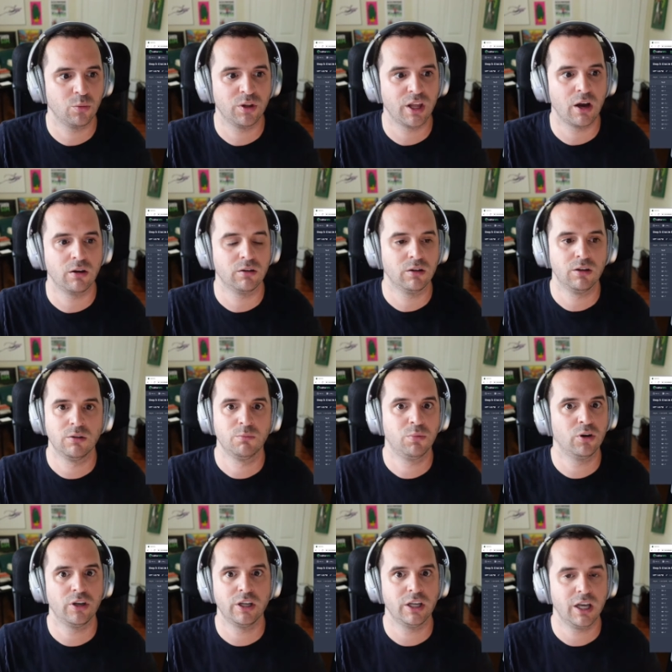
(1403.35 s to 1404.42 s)
without
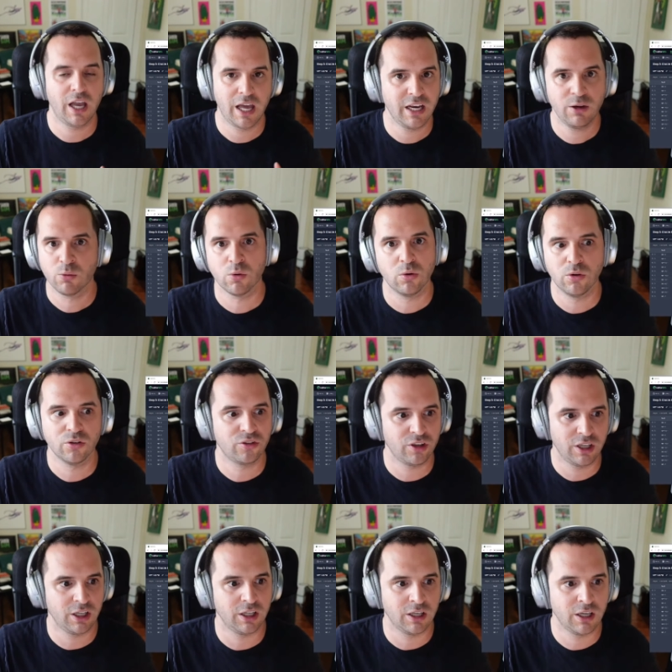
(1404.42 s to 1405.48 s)
putting any rules
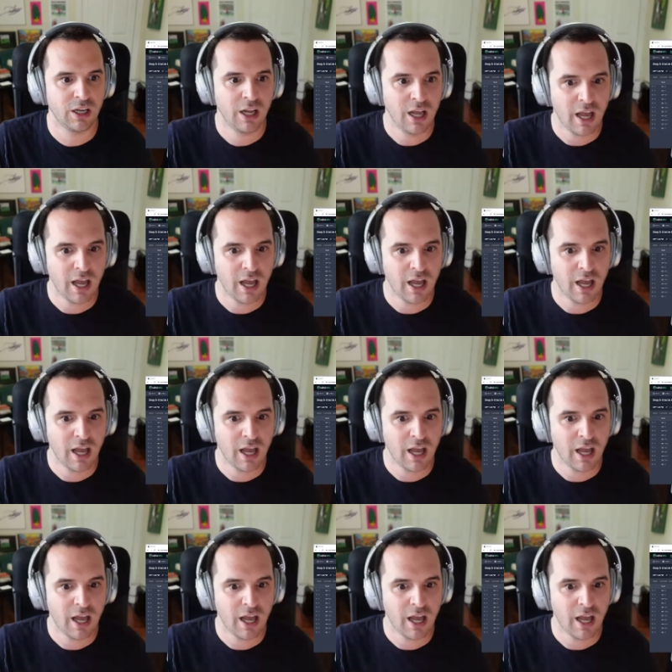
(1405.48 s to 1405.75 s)
in